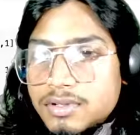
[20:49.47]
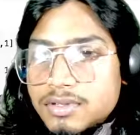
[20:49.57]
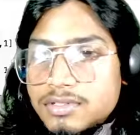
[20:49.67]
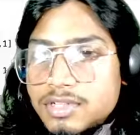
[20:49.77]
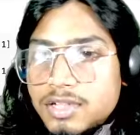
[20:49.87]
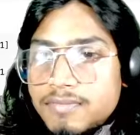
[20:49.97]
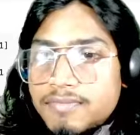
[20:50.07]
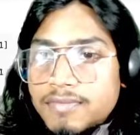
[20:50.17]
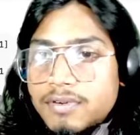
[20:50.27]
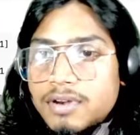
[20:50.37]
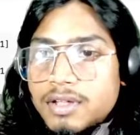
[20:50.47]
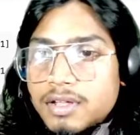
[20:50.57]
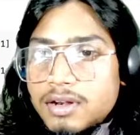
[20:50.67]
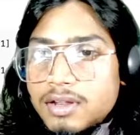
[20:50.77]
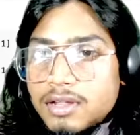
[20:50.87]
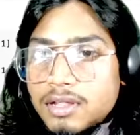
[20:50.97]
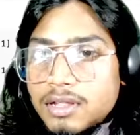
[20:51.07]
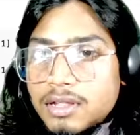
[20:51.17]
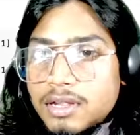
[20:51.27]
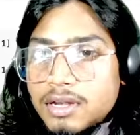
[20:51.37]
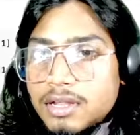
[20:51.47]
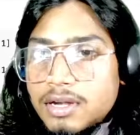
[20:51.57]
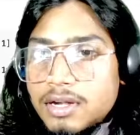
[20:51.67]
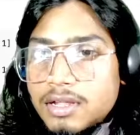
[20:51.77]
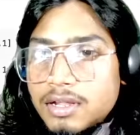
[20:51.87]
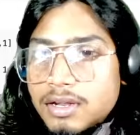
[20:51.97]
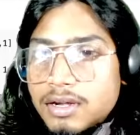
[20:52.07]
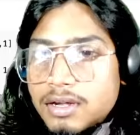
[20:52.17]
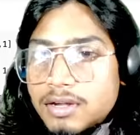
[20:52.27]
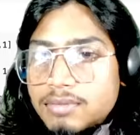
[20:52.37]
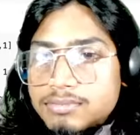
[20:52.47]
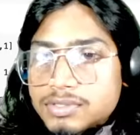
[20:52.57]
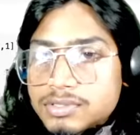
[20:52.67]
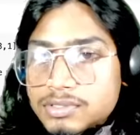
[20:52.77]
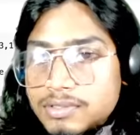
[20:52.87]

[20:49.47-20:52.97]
Same for here, n and nums.